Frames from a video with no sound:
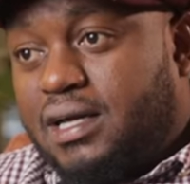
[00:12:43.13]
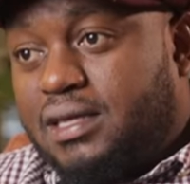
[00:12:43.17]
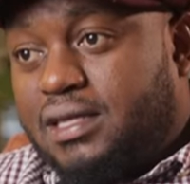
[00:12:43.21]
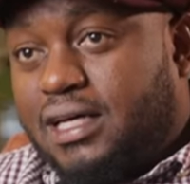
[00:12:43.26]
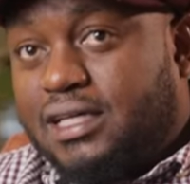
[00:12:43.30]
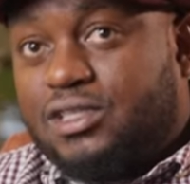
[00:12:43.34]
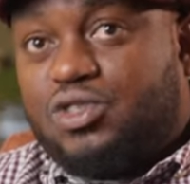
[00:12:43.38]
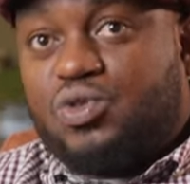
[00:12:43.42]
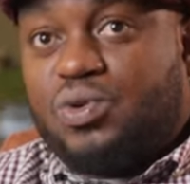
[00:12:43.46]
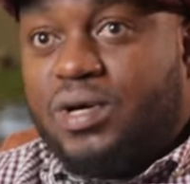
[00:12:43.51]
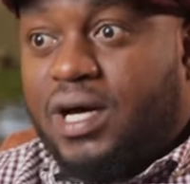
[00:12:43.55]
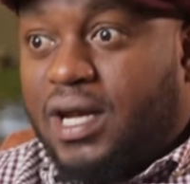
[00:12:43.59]

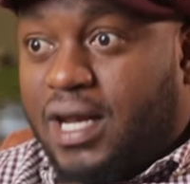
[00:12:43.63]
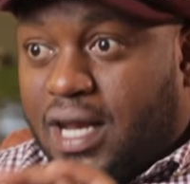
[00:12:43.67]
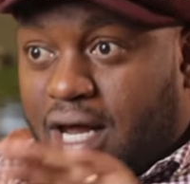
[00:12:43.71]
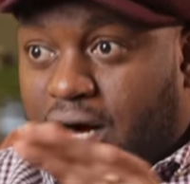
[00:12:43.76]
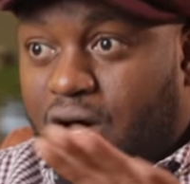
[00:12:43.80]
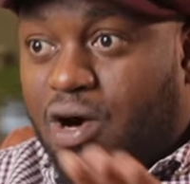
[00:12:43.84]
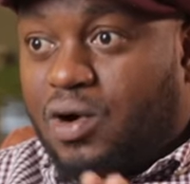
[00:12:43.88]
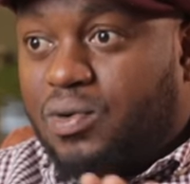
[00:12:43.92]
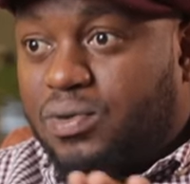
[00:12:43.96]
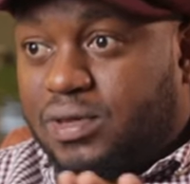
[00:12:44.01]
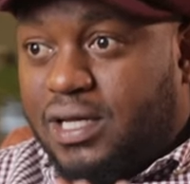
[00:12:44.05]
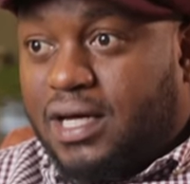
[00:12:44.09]
That's where
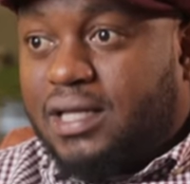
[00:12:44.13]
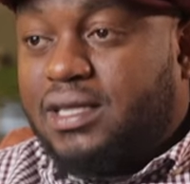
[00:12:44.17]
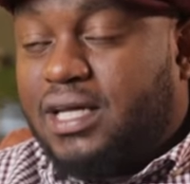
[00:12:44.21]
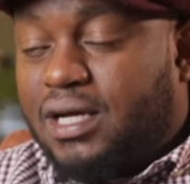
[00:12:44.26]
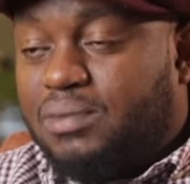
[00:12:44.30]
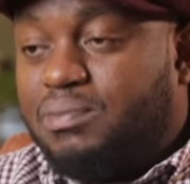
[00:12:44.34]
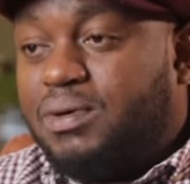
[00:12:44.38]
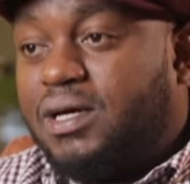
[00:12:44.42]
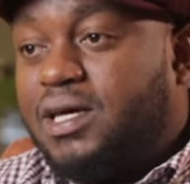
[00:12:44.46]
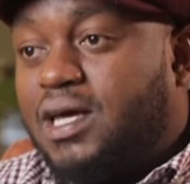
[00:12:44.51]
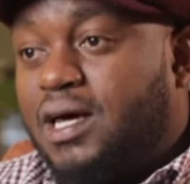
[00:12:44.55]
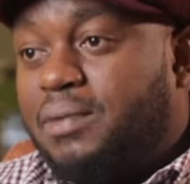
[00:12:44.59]
now,
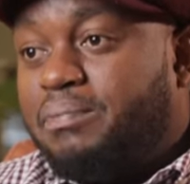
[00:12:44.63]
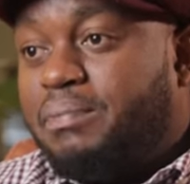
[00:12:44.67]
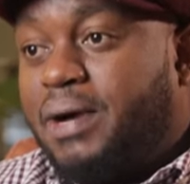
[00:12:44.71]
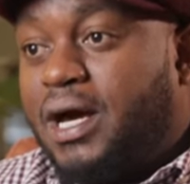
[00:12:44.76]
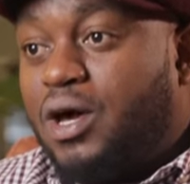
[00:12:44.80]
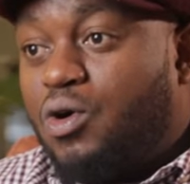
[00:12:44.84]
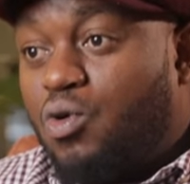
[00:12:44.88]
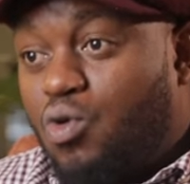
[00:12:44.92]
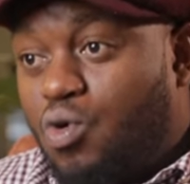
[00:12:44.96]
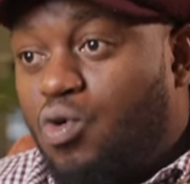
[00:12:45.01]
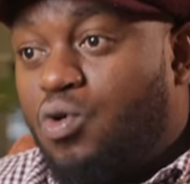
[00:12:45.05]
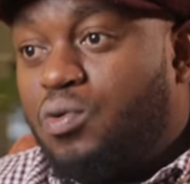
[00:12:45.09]
that became
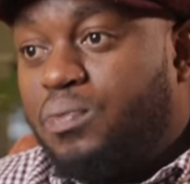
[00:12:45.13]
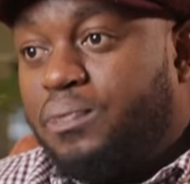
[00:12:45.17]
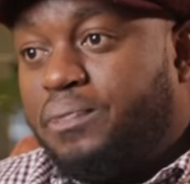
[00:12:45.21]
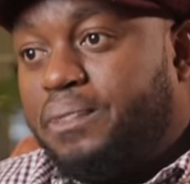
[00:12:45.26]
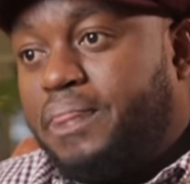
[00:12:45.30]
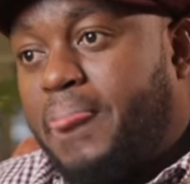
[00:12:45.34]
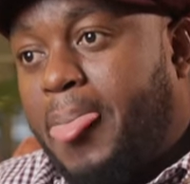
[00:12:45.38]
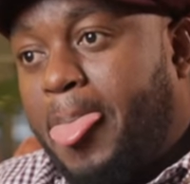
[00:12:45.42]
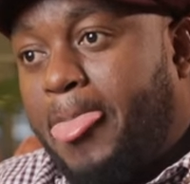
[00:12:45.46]
my home.